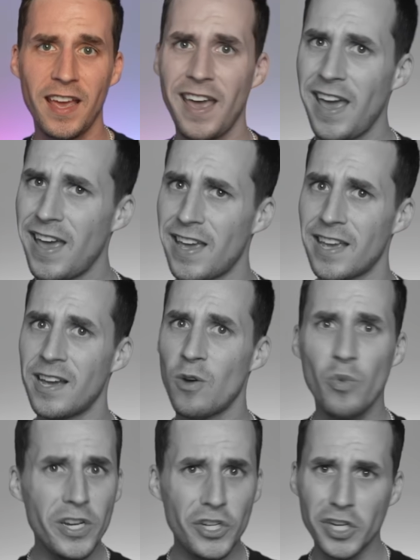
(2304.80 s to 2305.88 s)
"Hey,
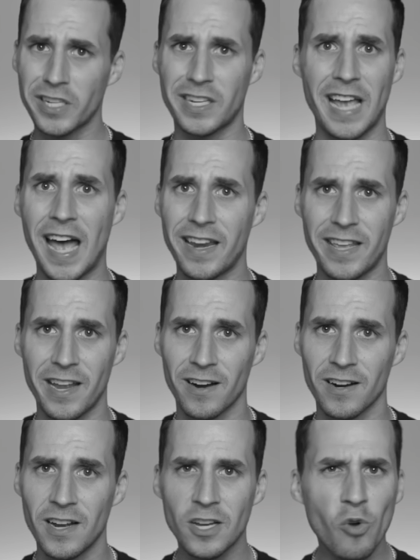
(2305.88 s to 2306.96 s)
we just got
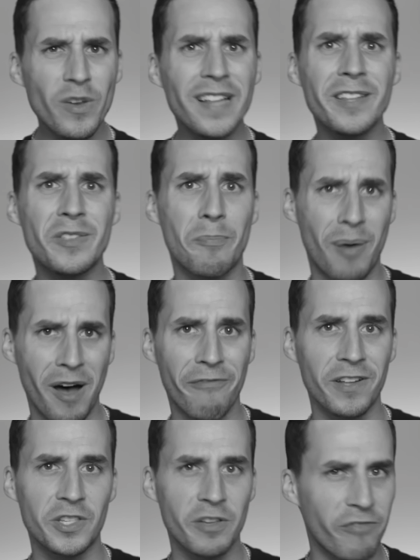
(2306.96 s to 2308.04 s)
here. Go yell at the
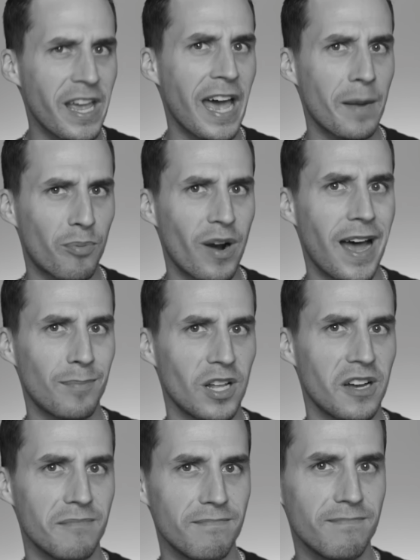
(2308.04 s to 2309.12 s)
Puffins if you got a
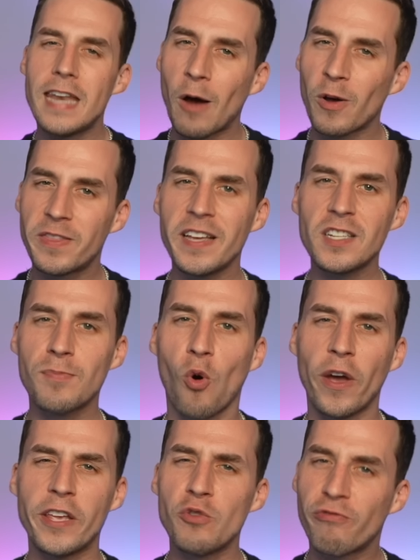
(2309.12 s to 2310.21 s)
problem." Now at this
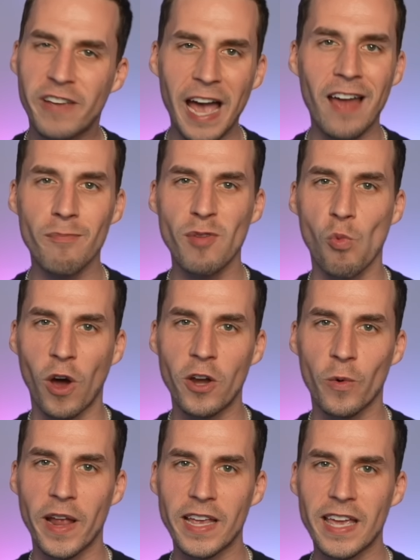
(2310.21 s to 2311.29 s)
point, you've got to be
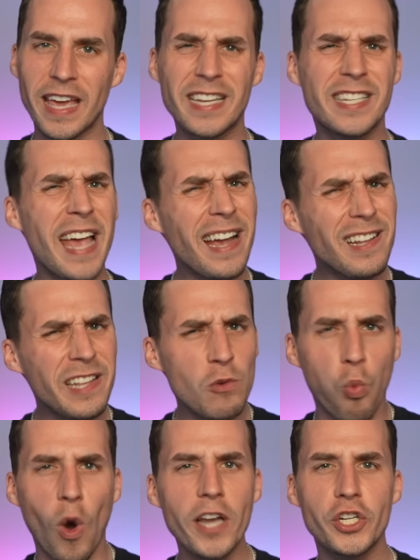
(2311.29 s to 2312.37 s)
wondering, exactly
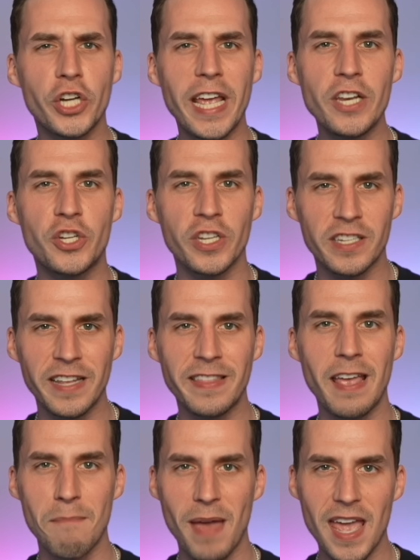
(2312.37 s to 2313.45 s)
what changes did
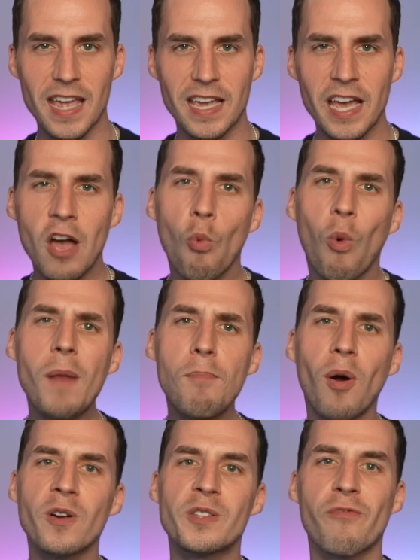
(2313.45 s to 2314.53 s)
they make? What
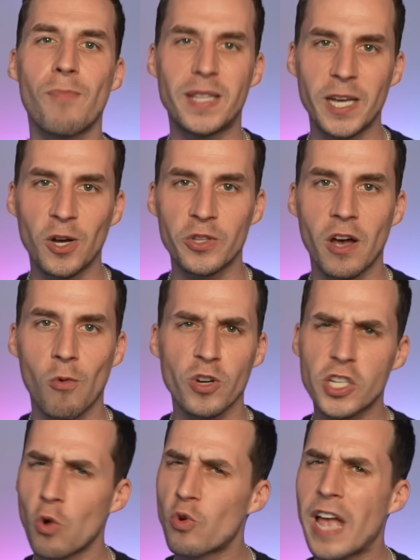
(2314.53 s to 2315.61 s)
parts of Matilda were
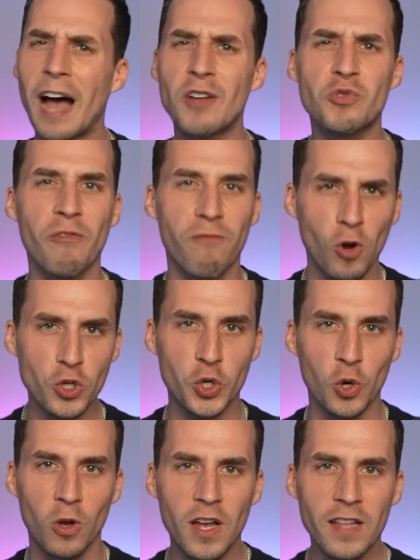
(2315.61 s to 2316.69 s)
so
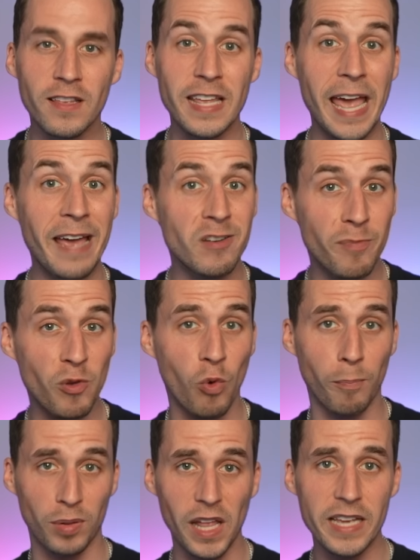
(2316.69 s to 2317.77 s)
controversial that they had to be
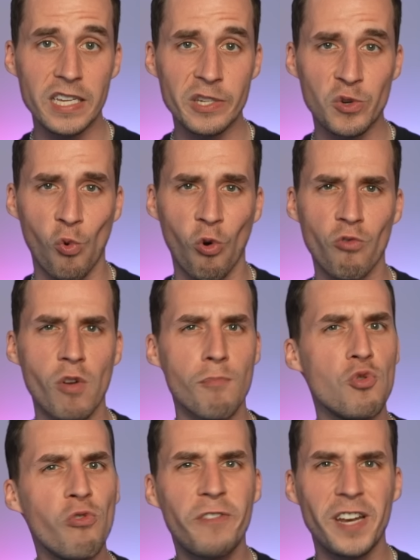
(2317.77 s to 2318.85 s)
replaced or
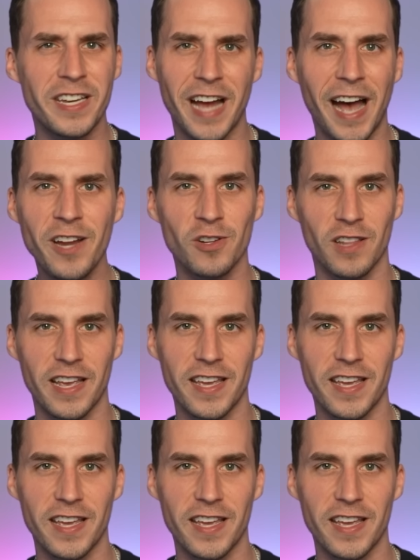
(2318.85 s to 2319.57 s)
removed entirely?